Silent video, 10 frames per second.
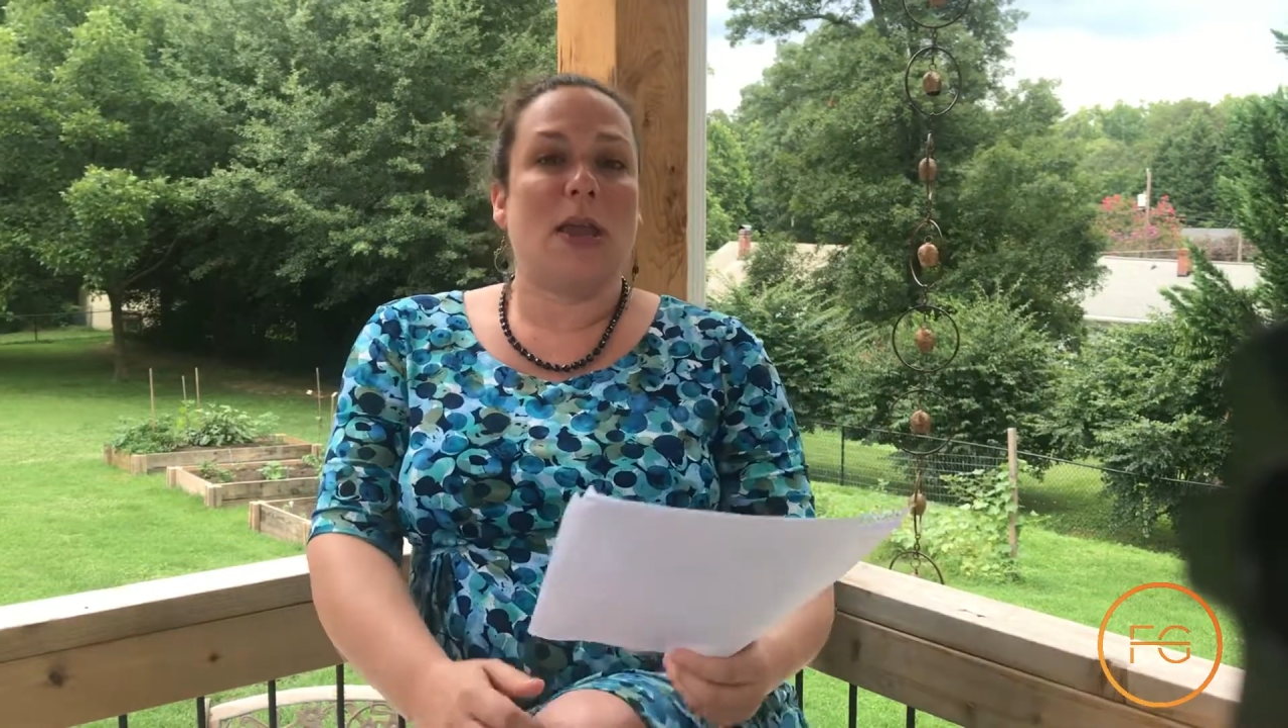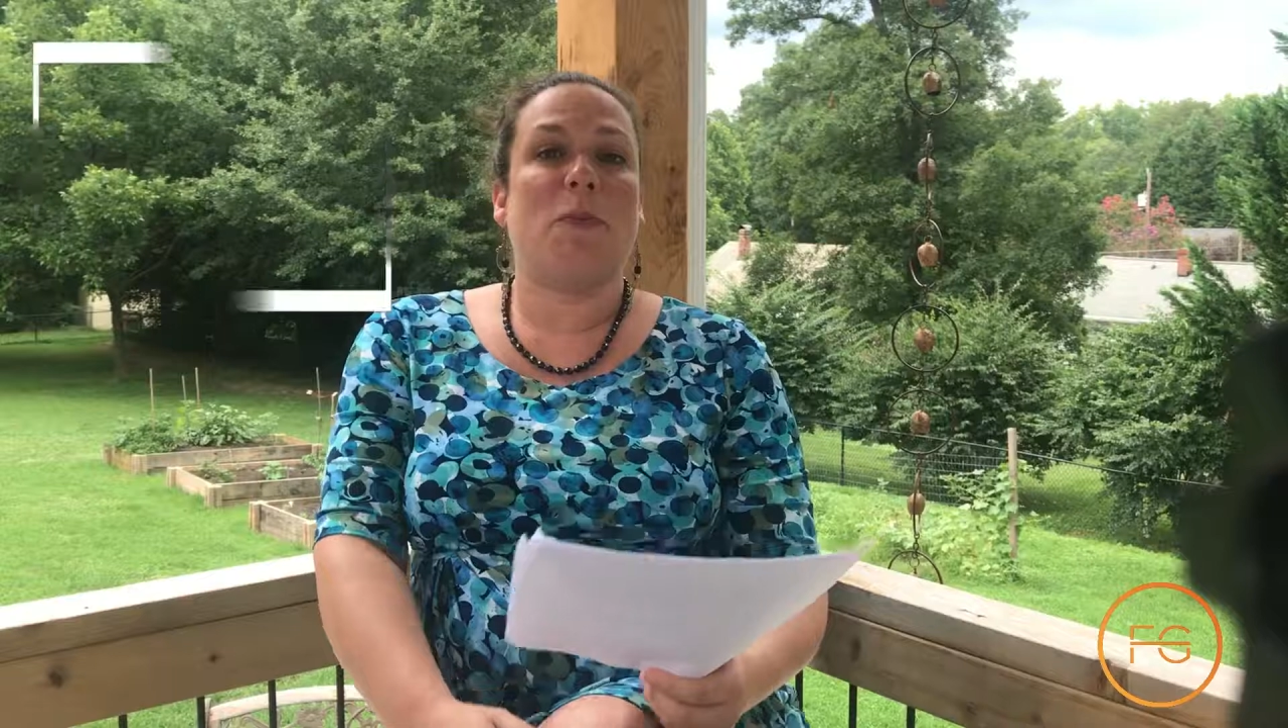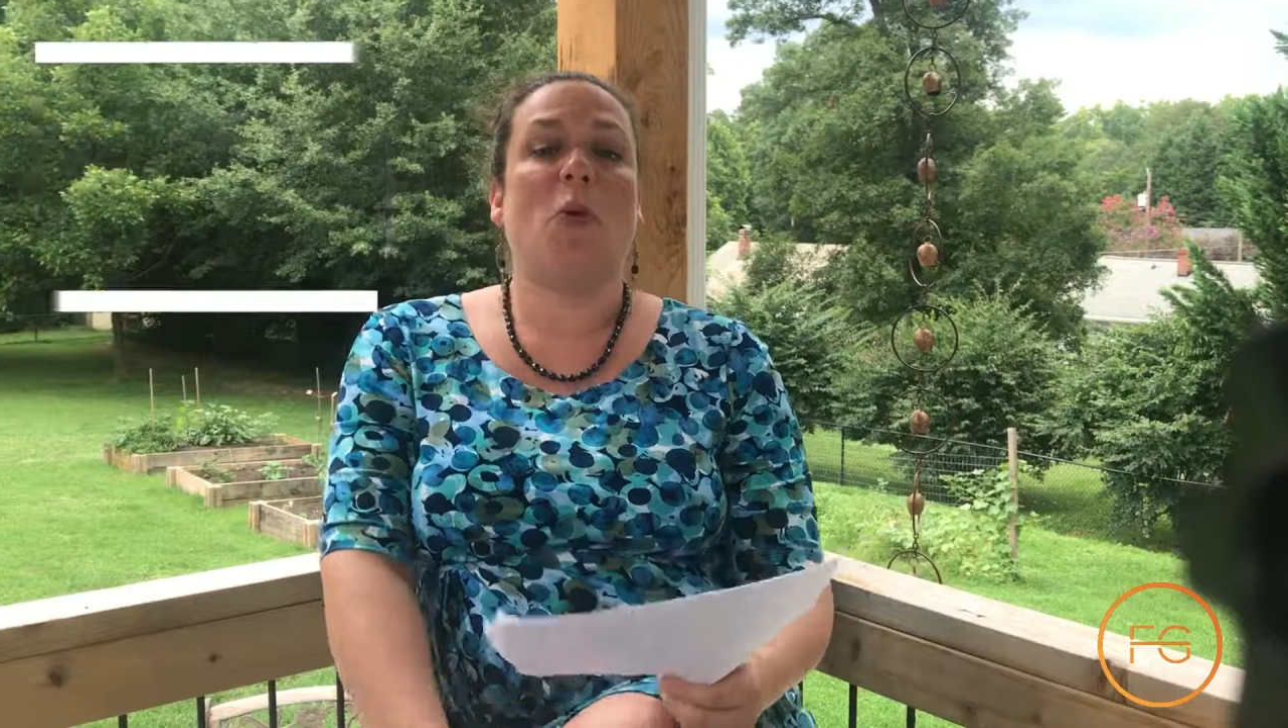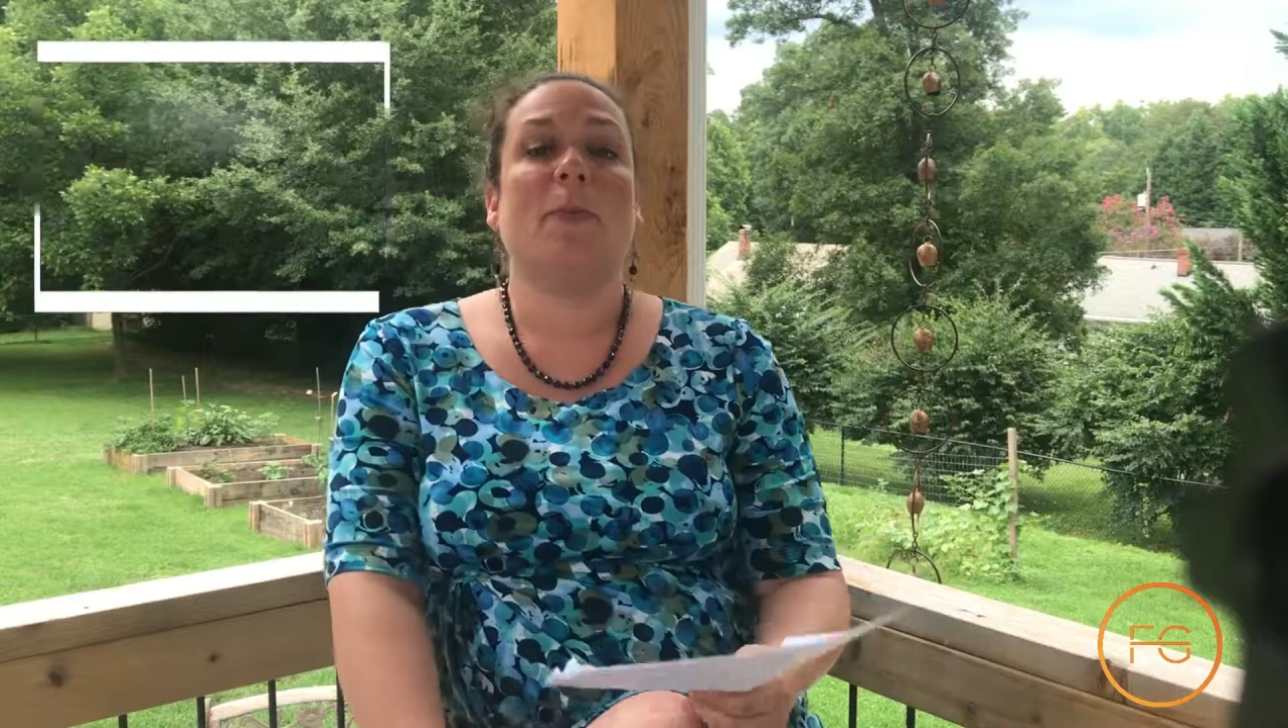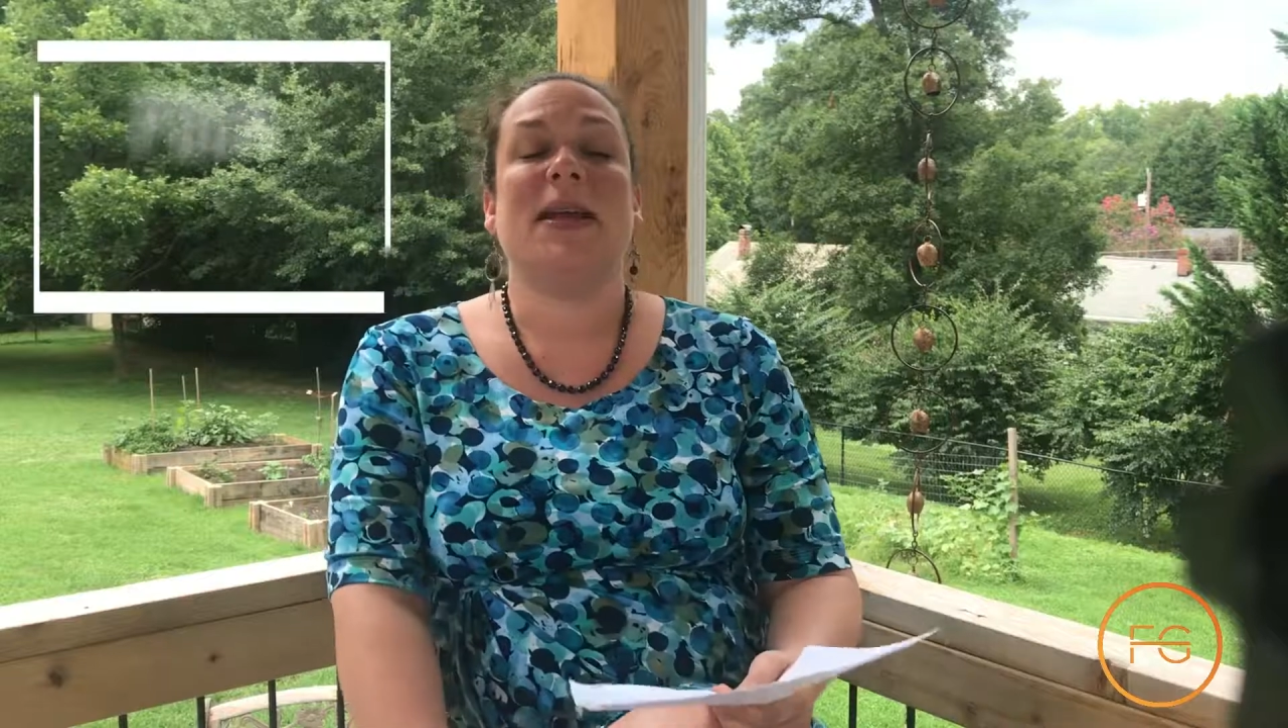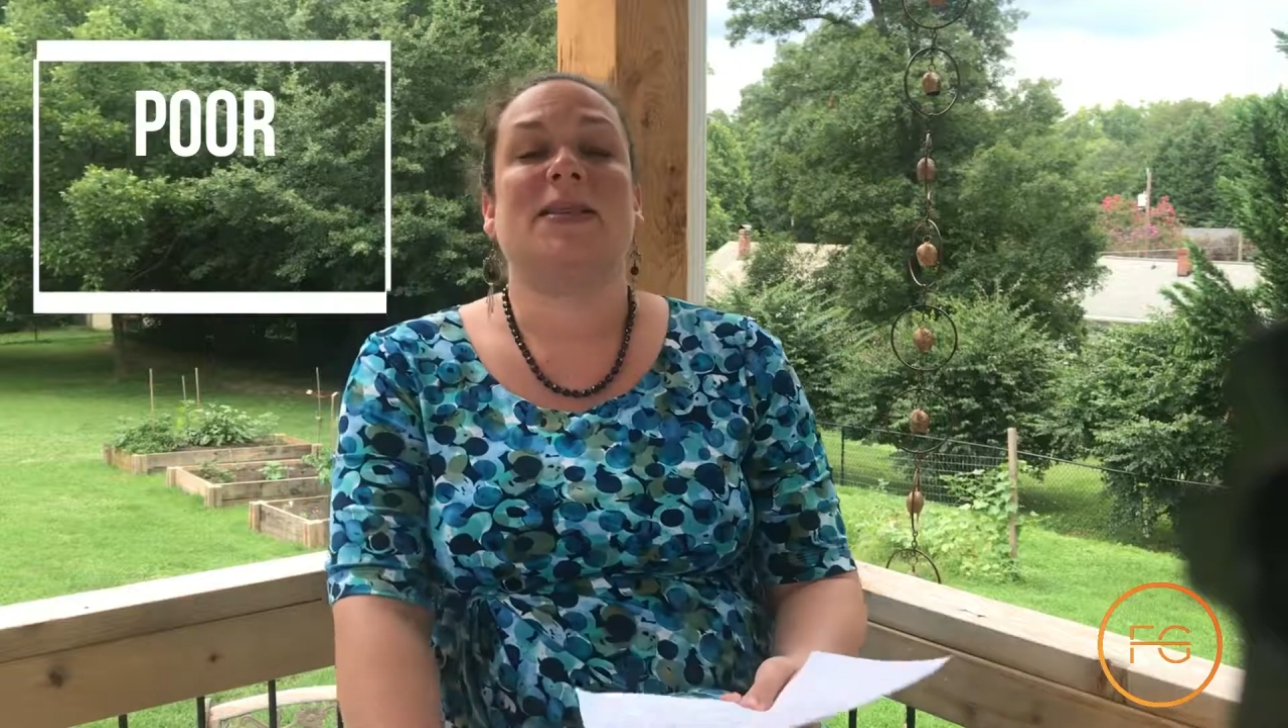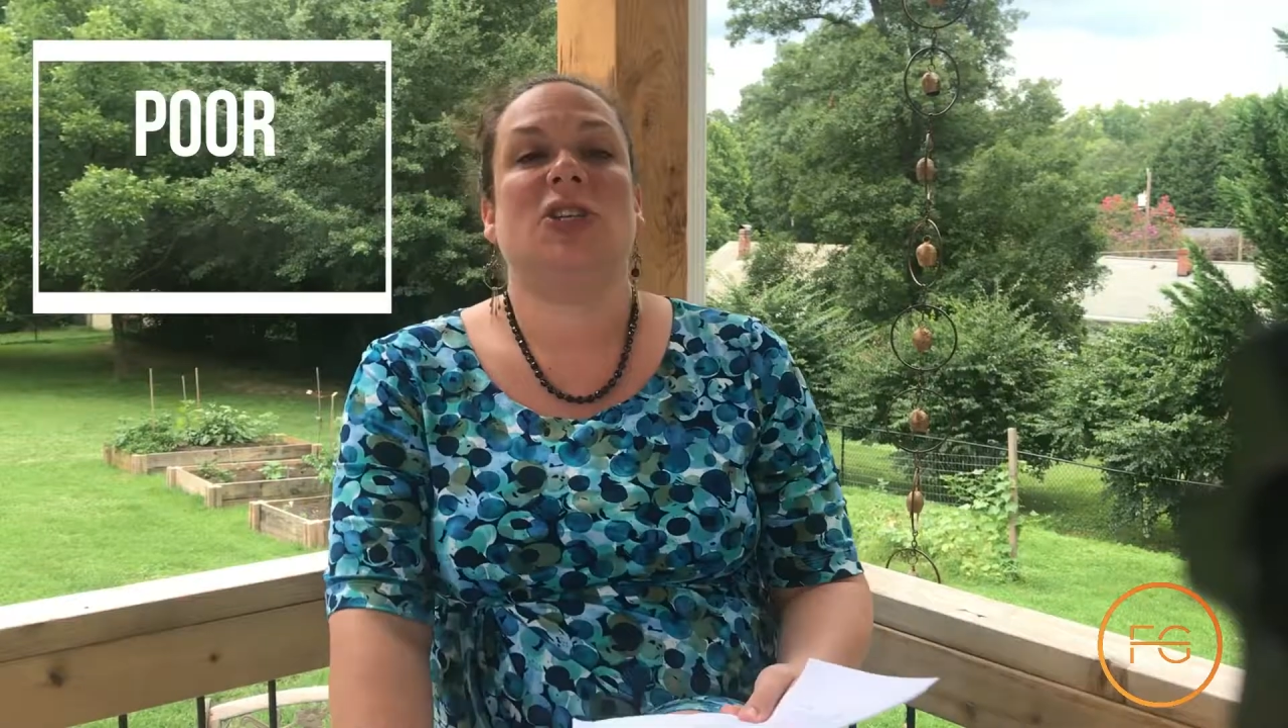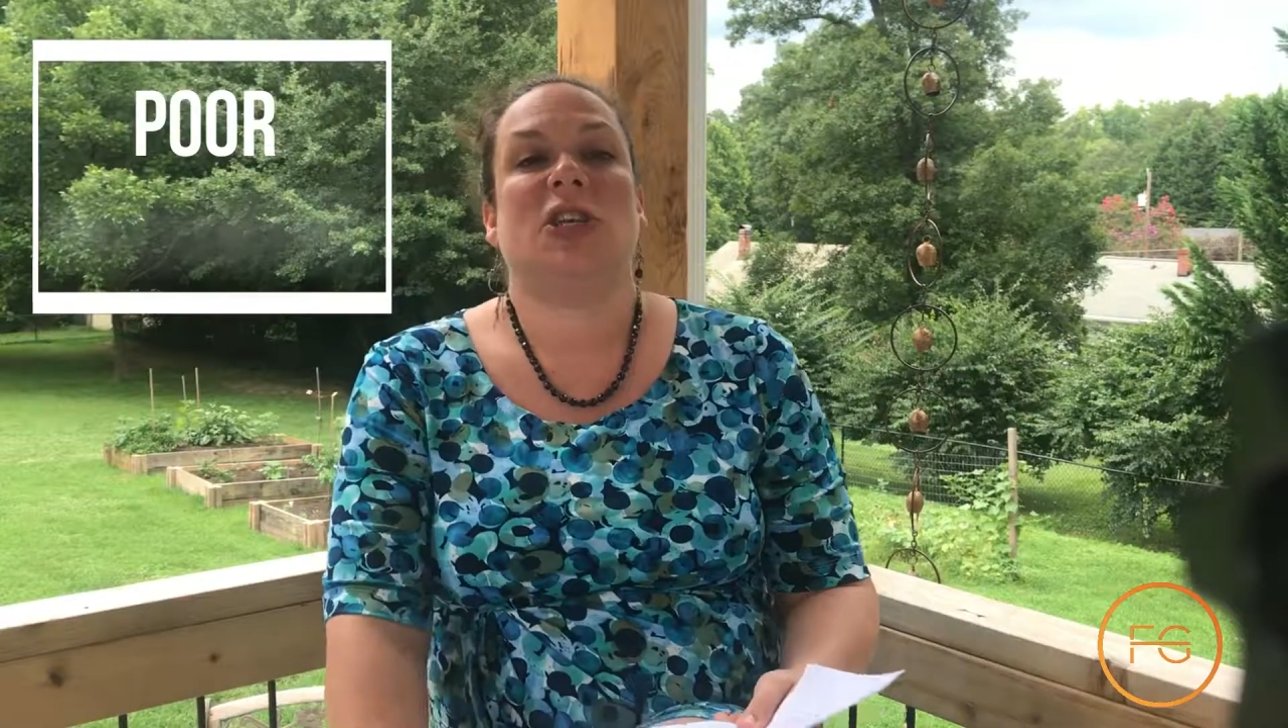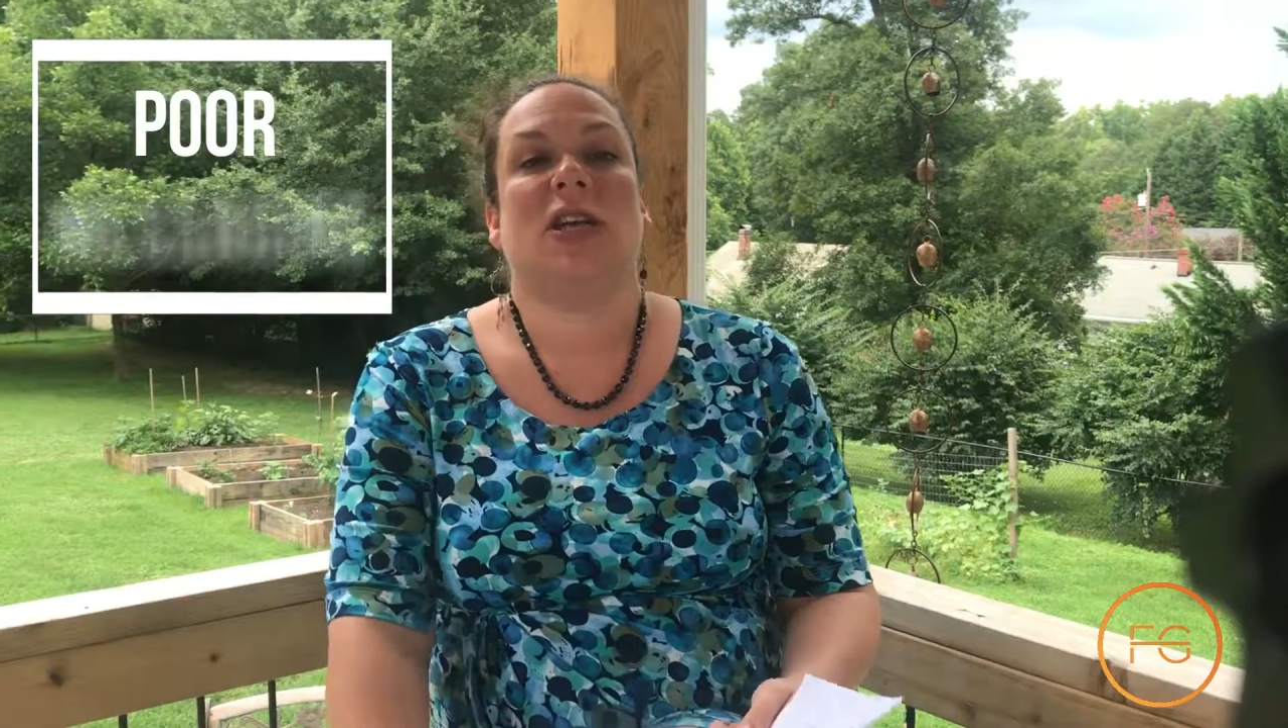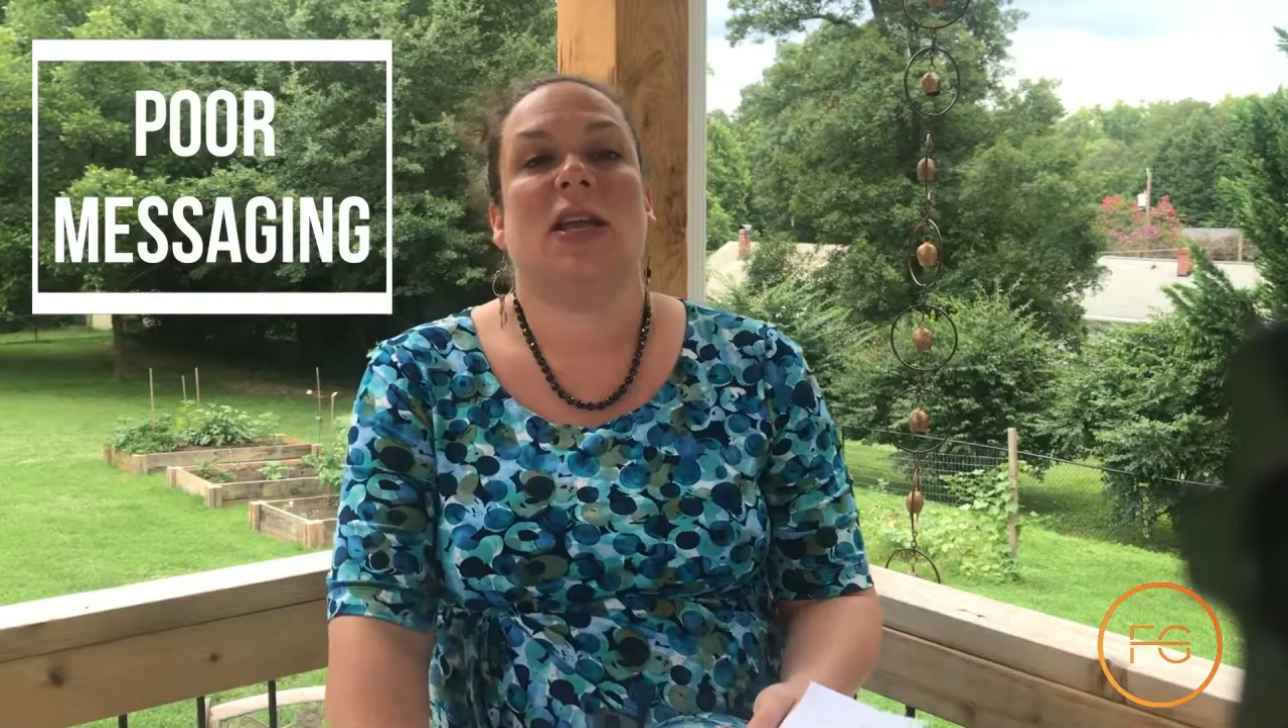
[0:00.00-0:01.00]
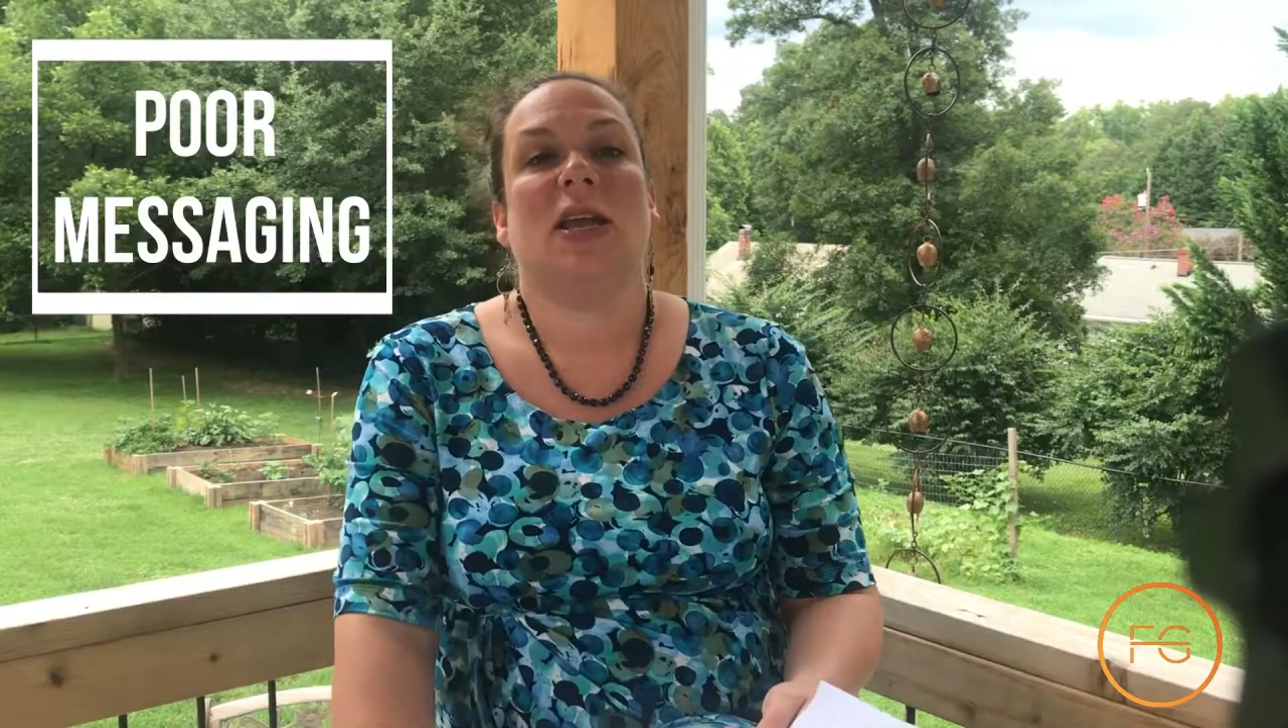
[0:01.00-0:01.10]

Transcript: Poor messaging.